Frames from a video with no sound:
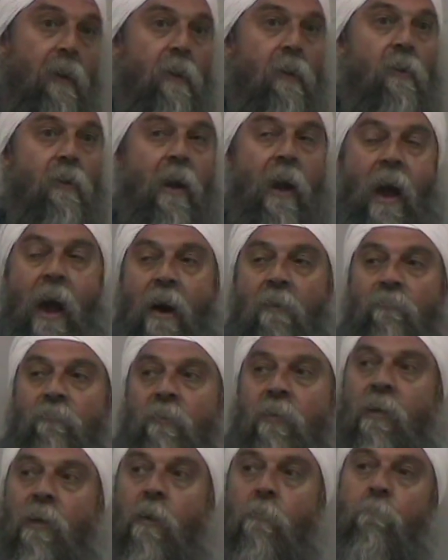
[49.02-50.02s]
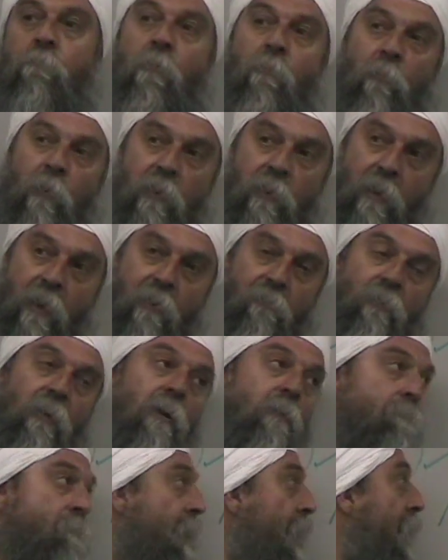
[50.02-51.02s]
You have to come back, when you have to
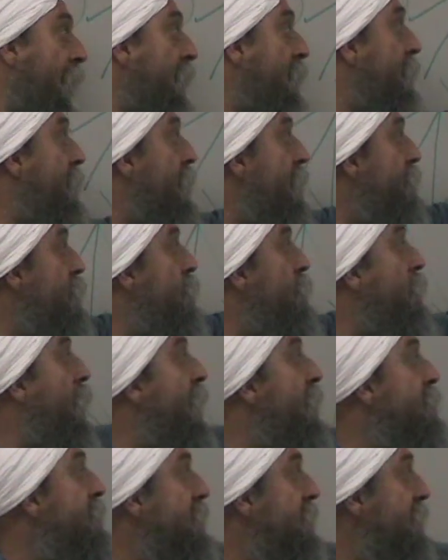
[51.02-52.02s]
come back, even by this